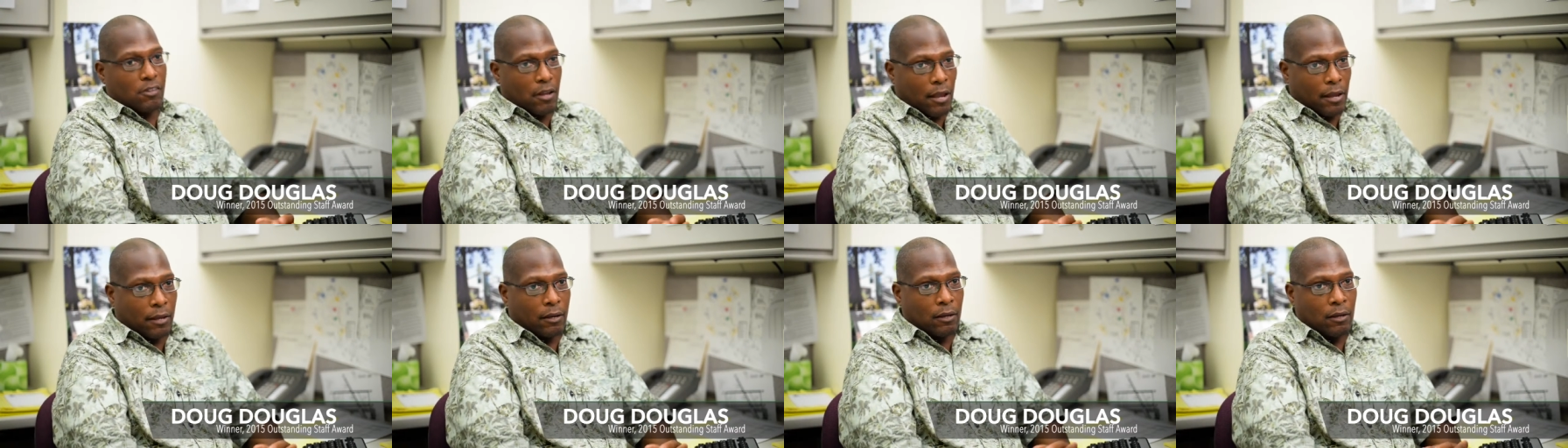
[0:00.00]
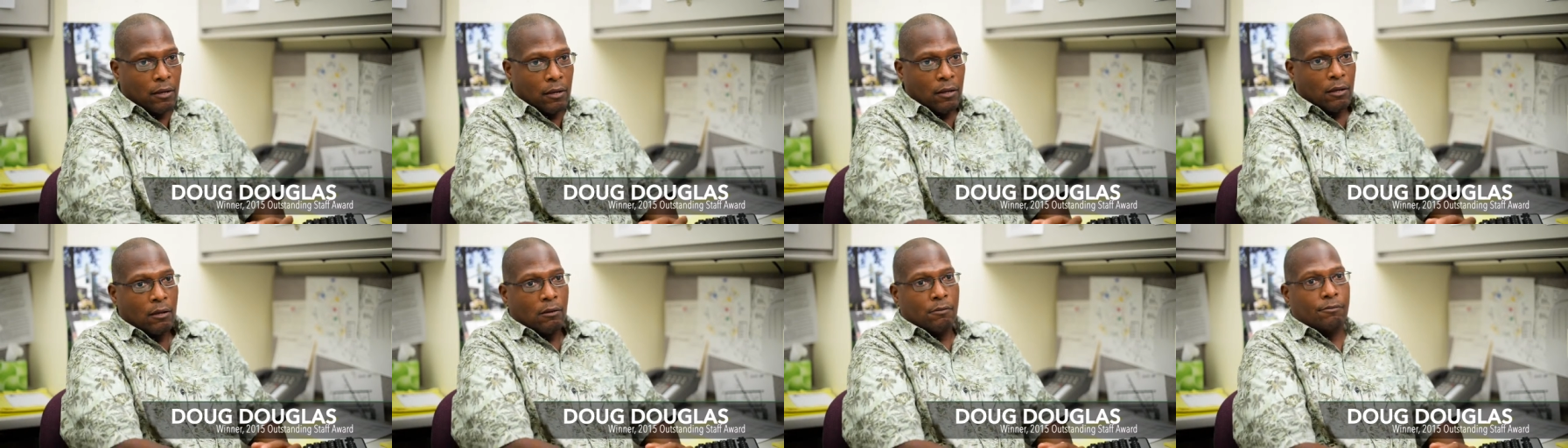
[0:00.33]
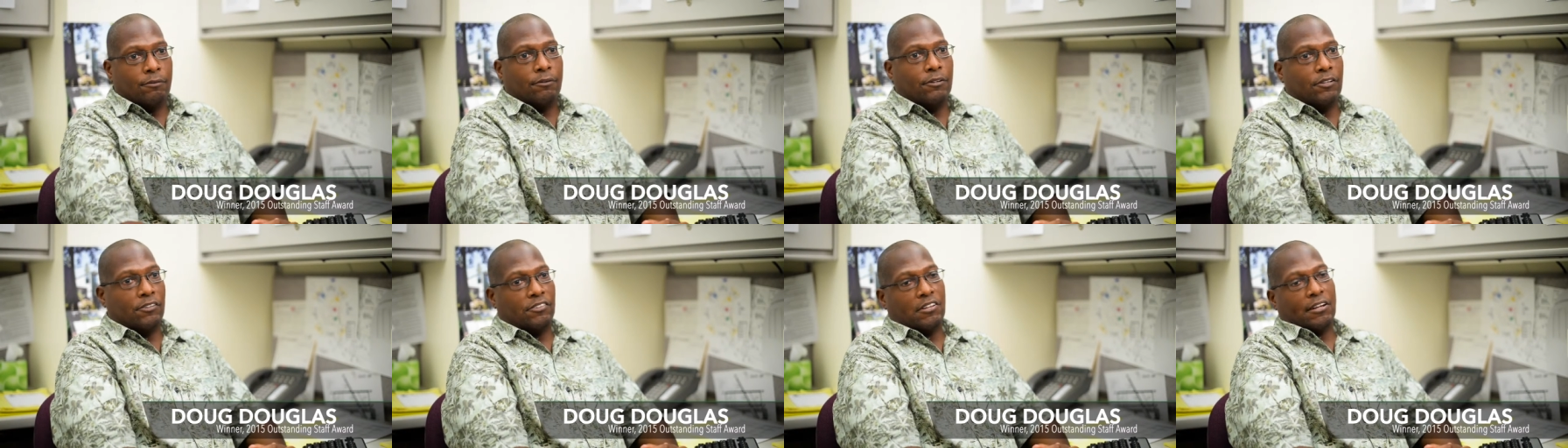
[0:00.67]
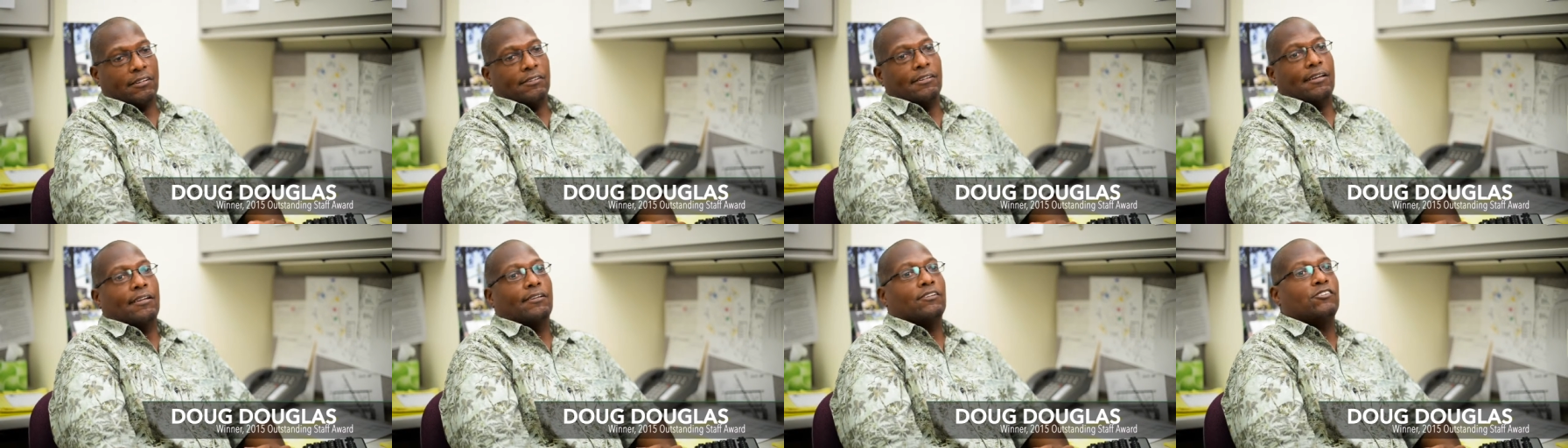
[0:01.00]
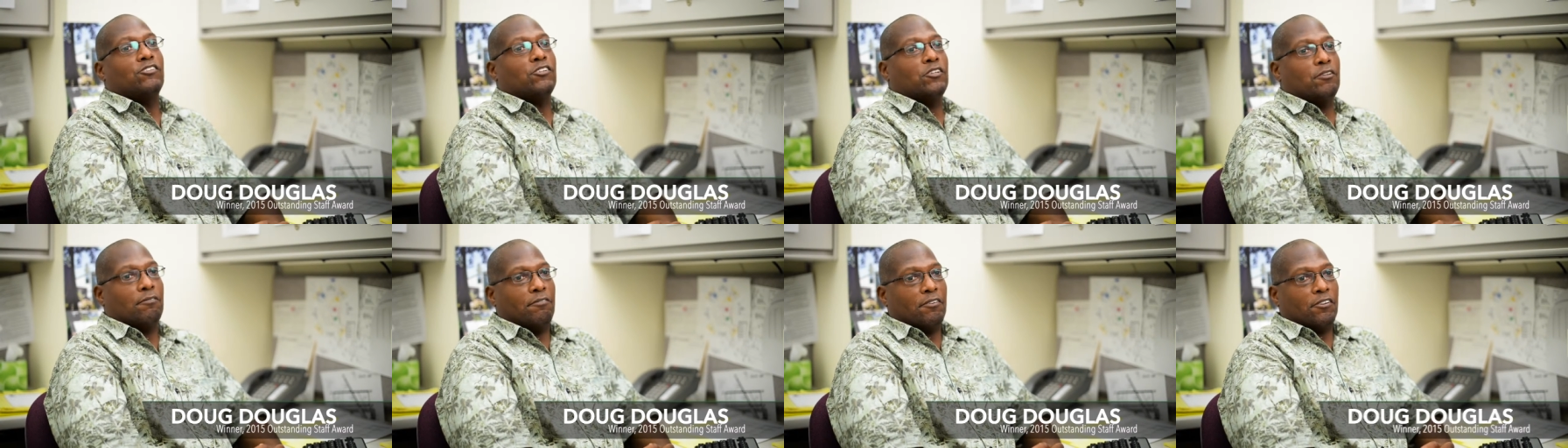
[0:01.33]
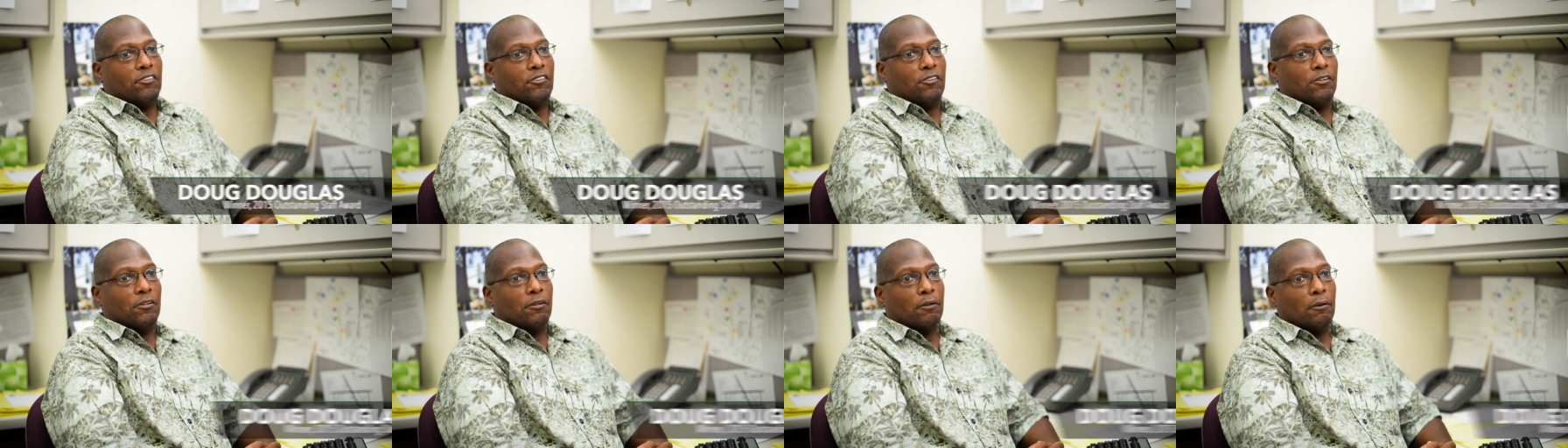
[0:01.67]
Tech for the Technology
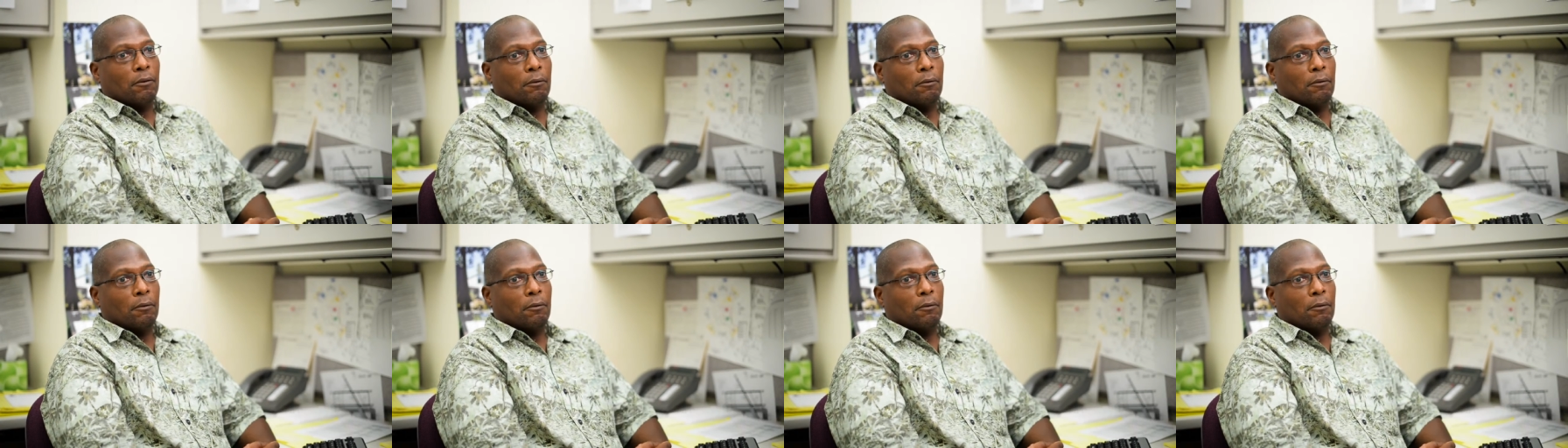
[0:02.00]
Division.